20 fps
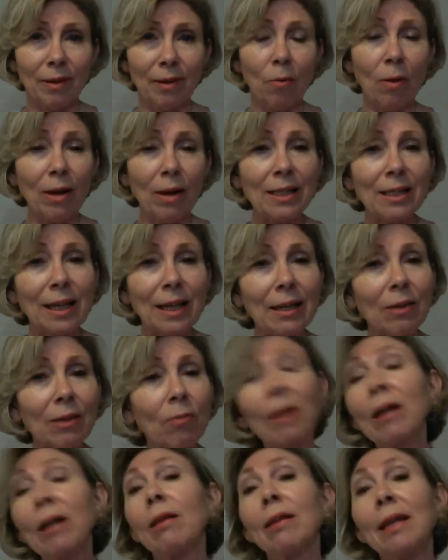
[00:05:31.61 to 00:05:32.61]
What is that?
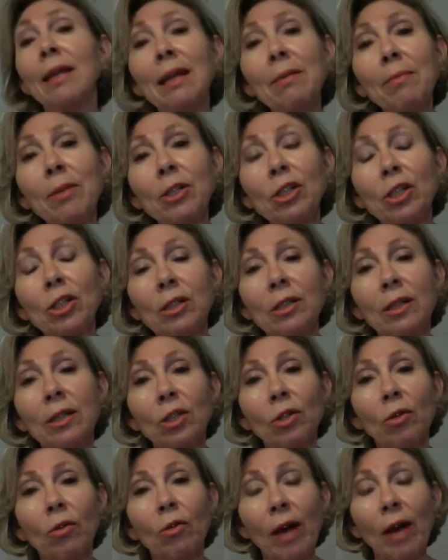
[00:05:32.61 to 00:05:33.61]
What are the images that
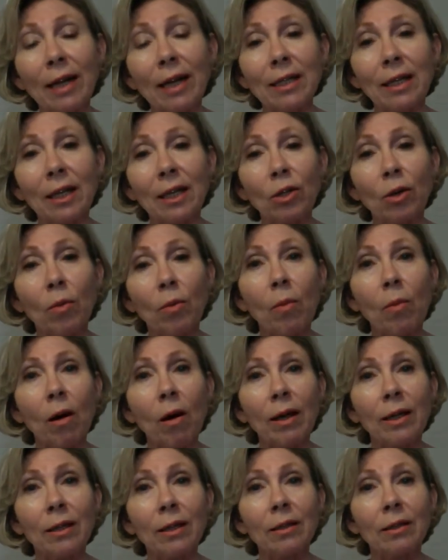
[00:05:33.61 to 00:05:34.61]
you're creating in your
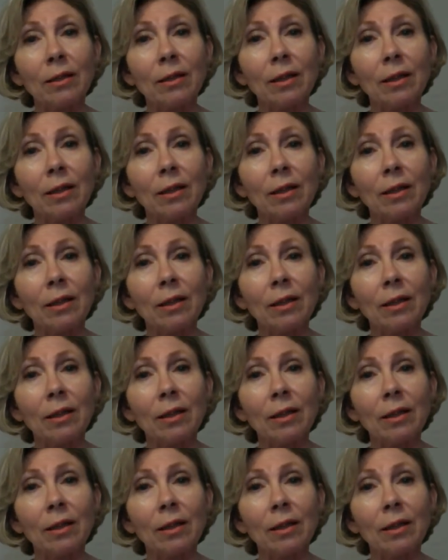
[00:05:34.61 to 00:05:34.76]
mind